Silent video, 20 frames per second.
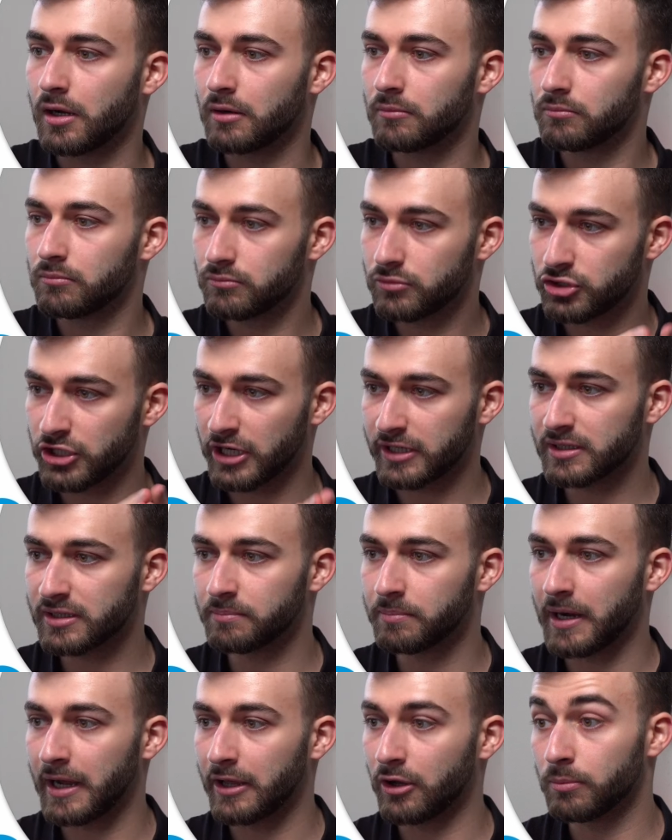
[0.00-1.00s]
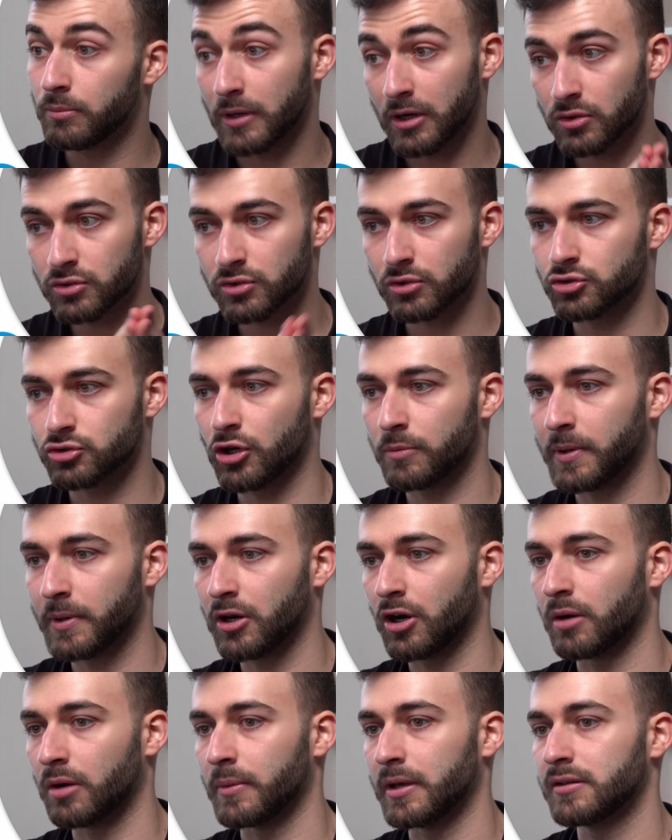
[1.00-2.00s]
check the bio, but also drop a
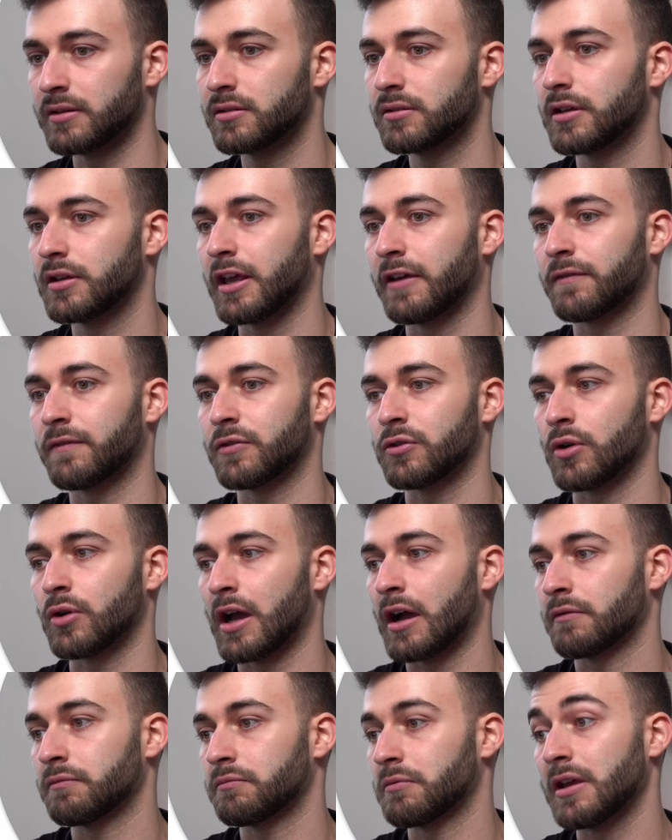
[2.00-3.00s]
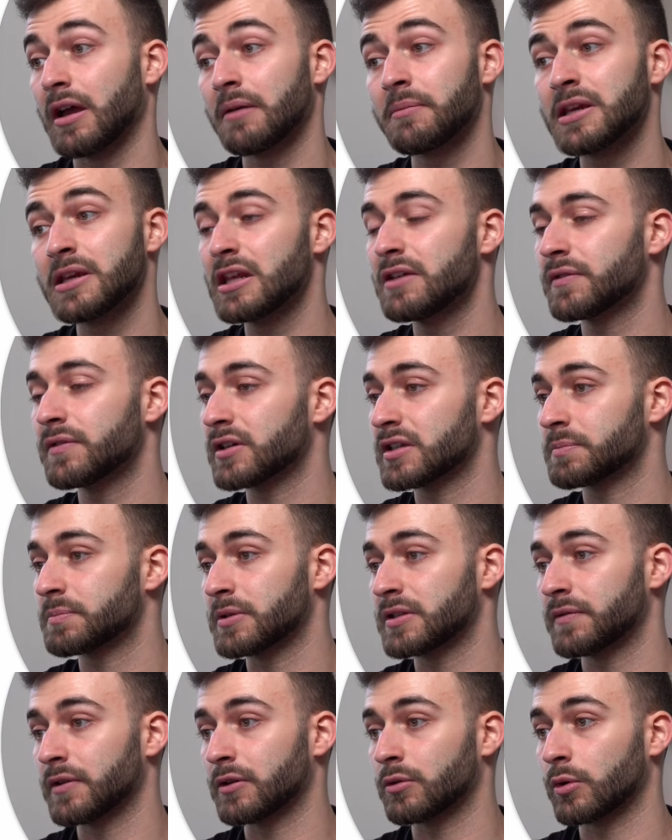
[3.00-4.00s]
comment if you have, I mean, even a
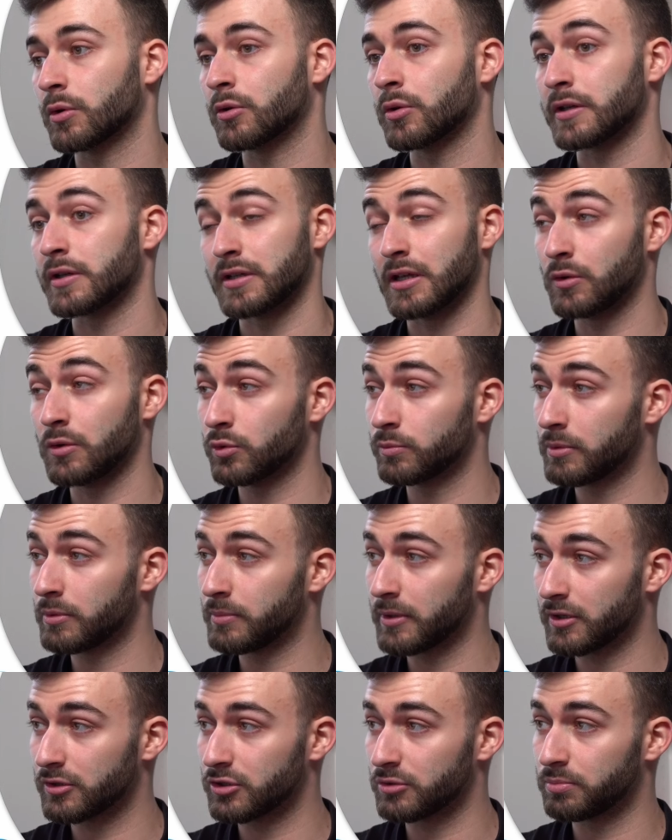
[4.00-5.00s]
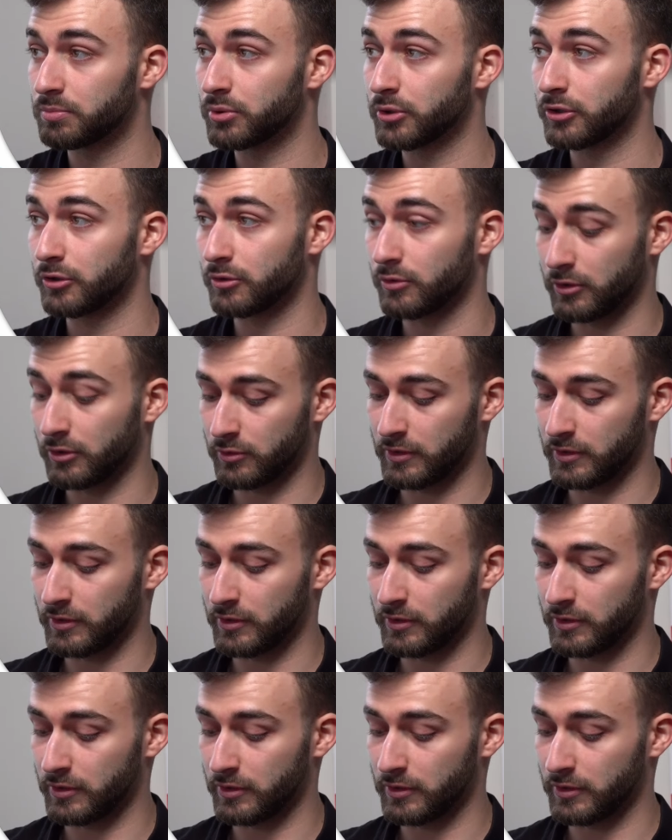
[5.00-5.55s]
specific request. It would be better to put your request